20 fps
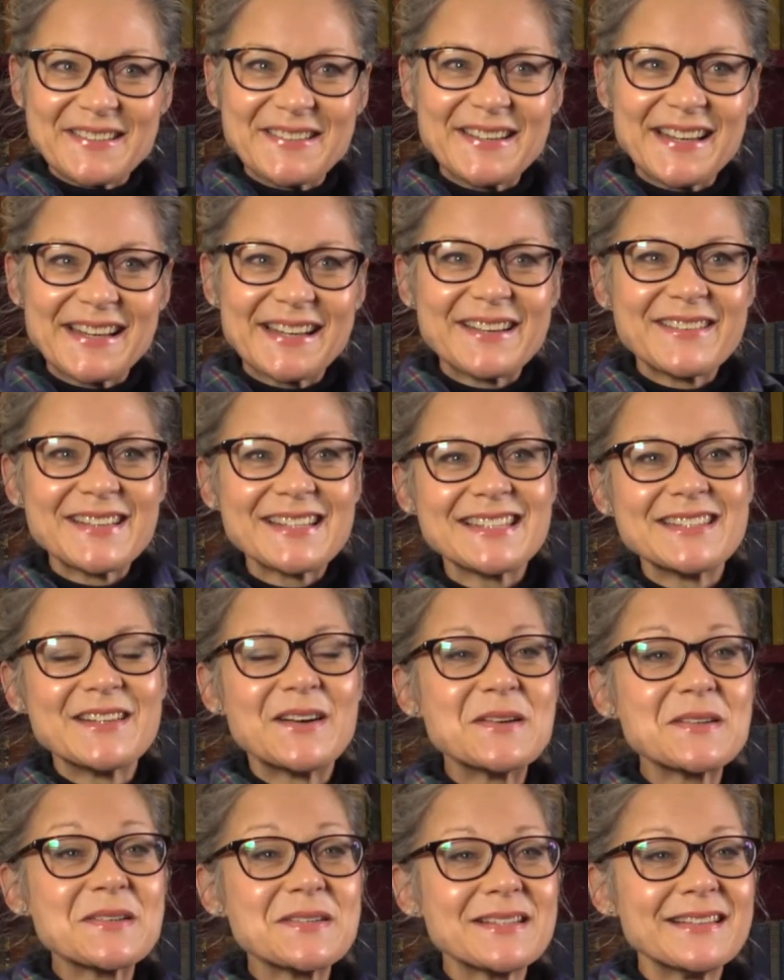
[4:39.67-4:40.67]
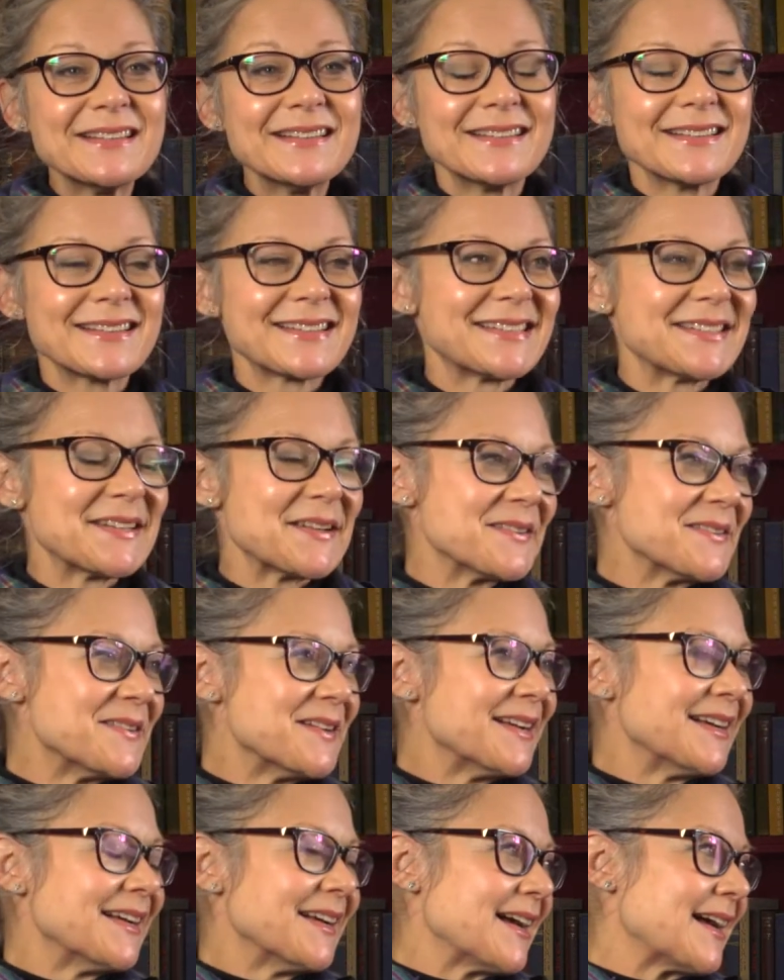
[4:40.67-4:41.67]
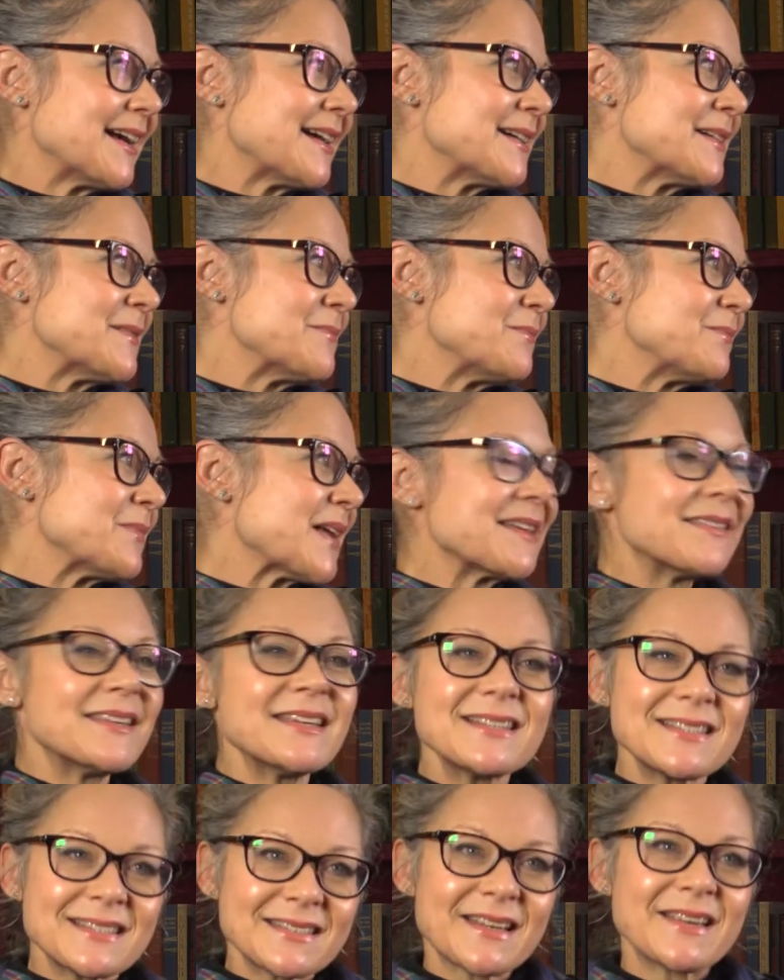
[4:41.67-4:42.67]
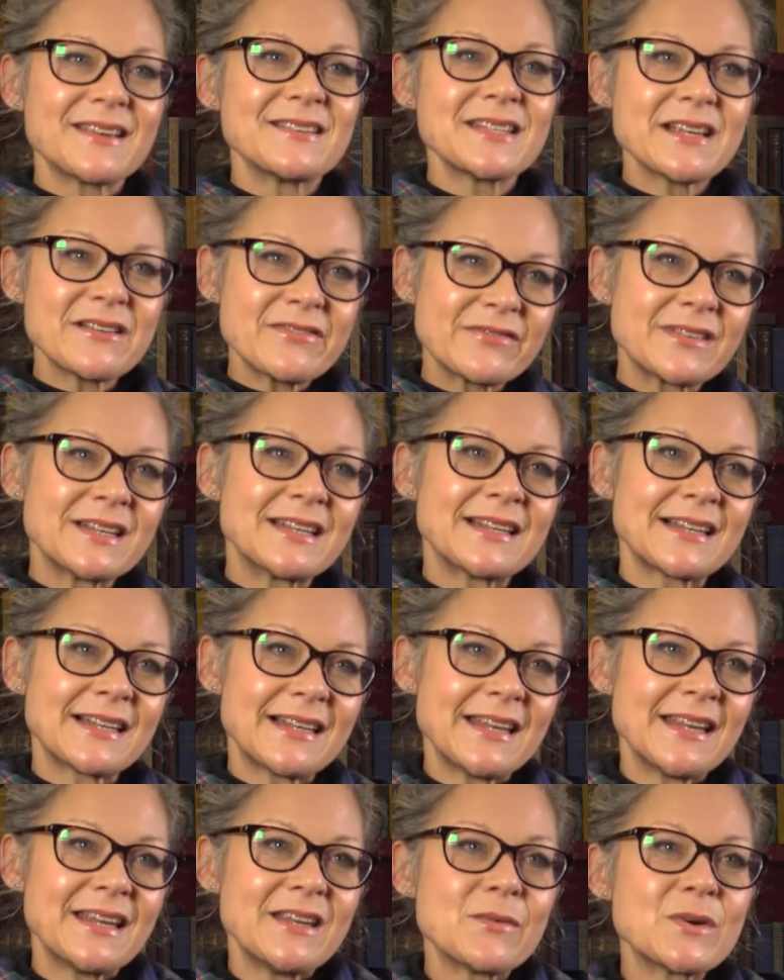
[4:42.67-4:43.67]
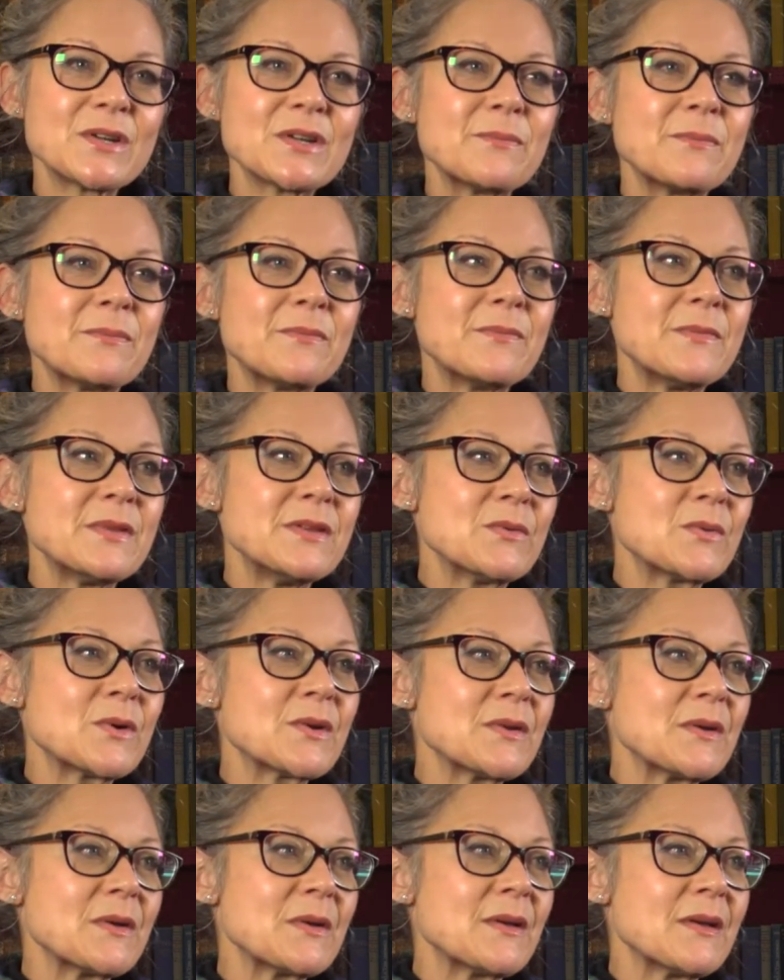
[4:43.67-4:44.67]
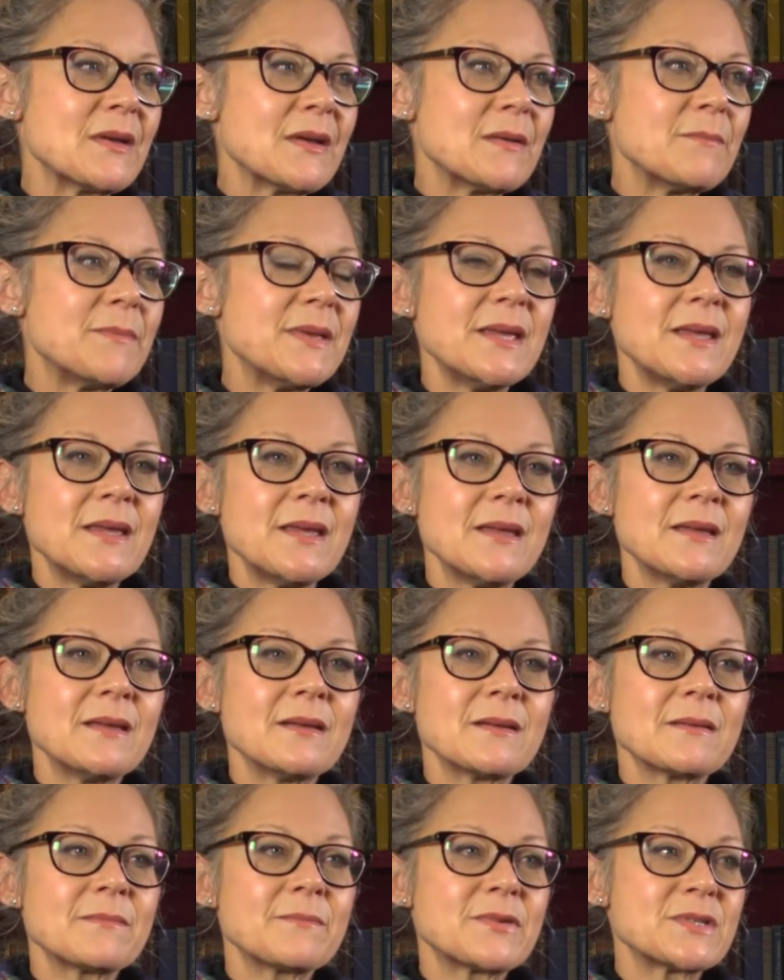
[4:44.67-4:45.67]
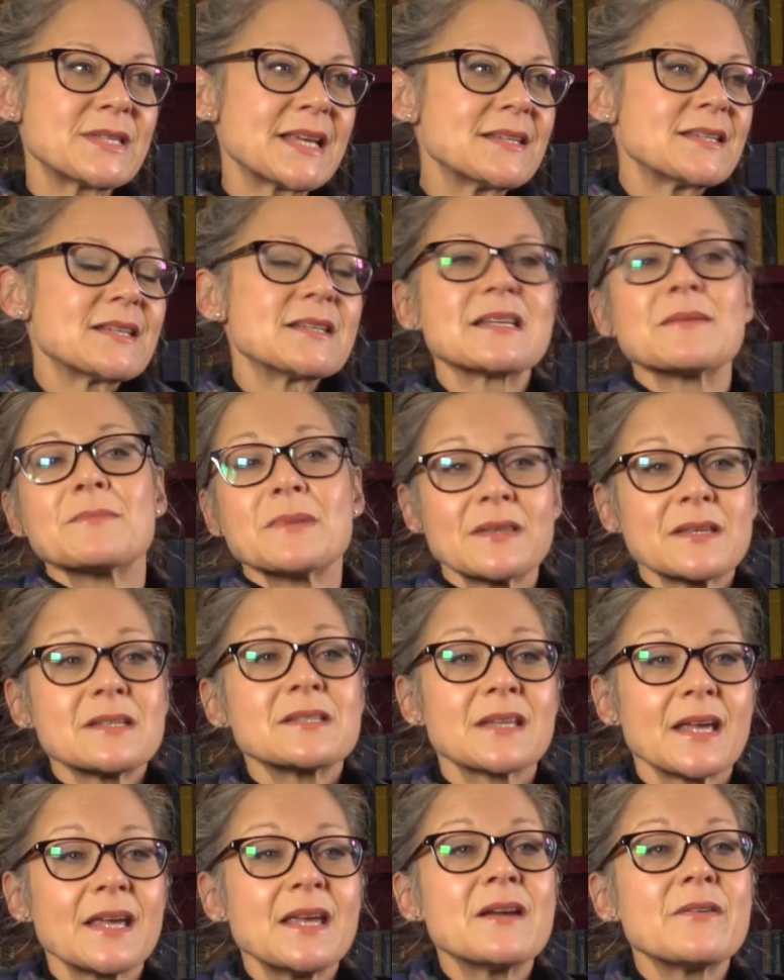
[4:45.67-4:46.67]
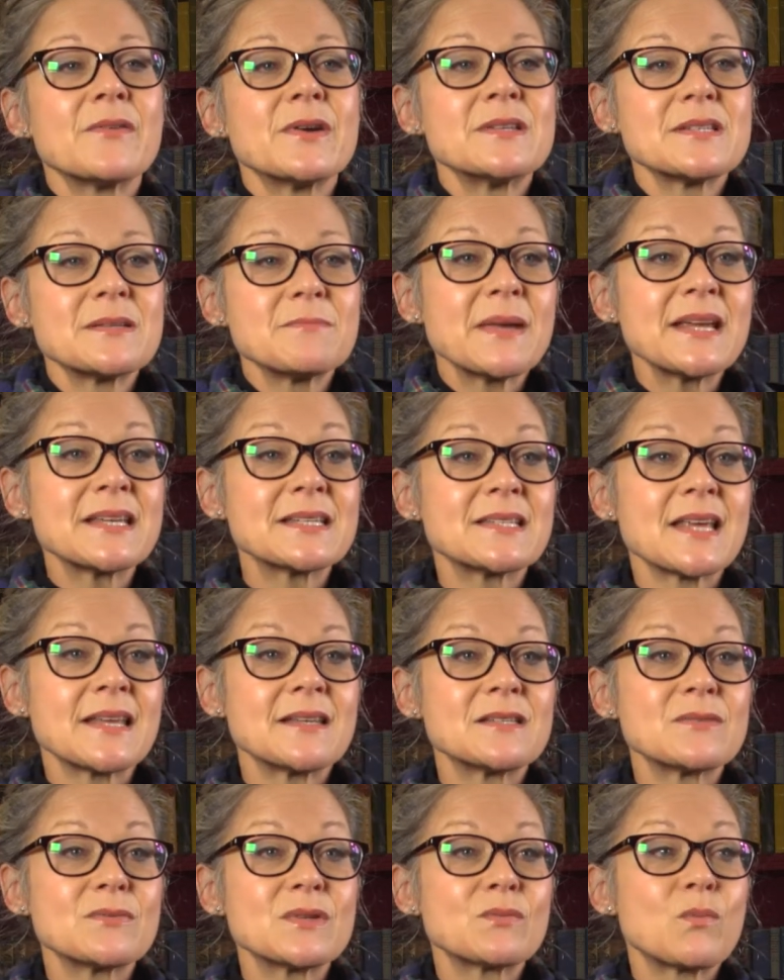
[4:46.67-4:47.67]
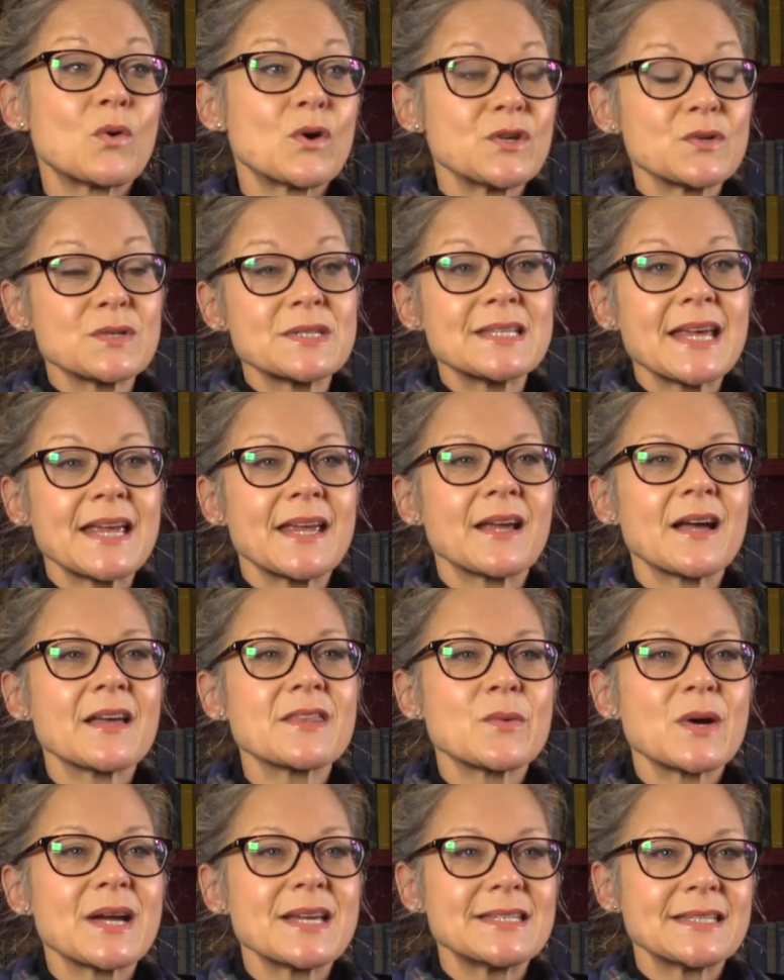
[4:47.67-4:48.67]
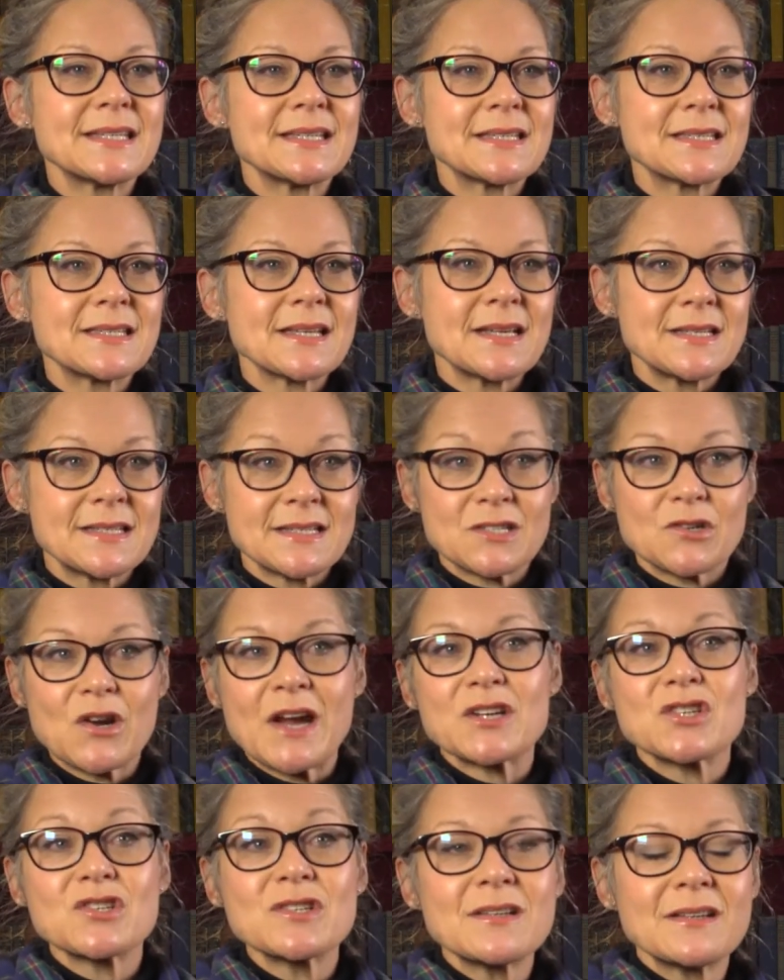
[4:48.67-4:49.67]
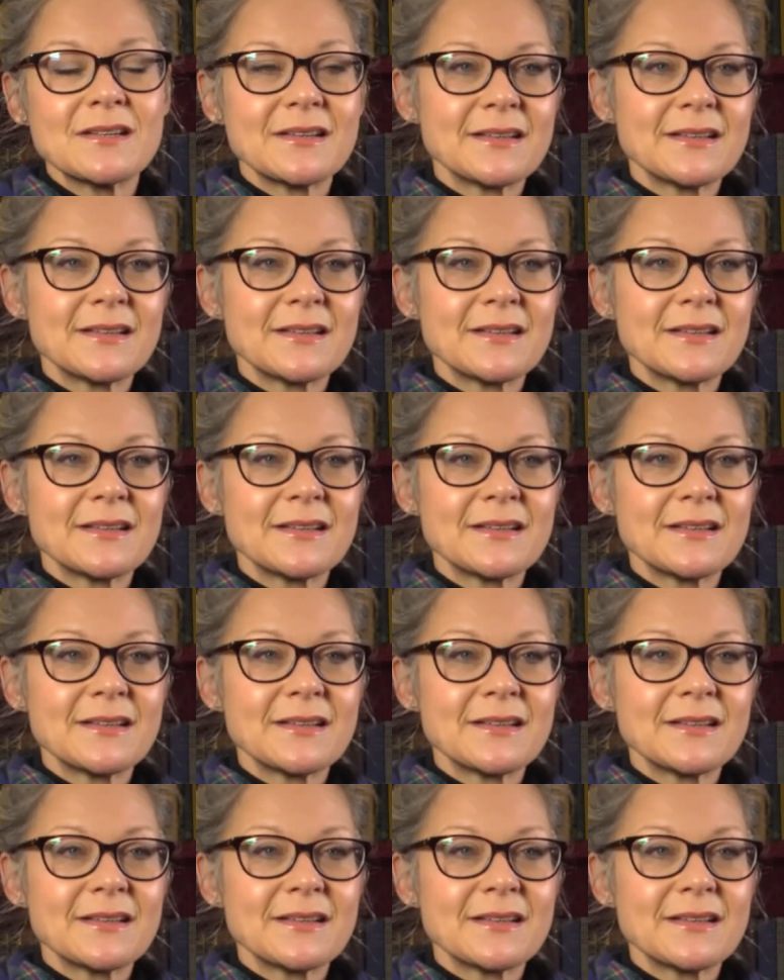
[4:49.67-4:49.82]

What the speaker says: It's not a good look. So I think so, definitely. You want to be presenting something that's coherent and makes sense with what you're saying. Otherwise, it's a distraction.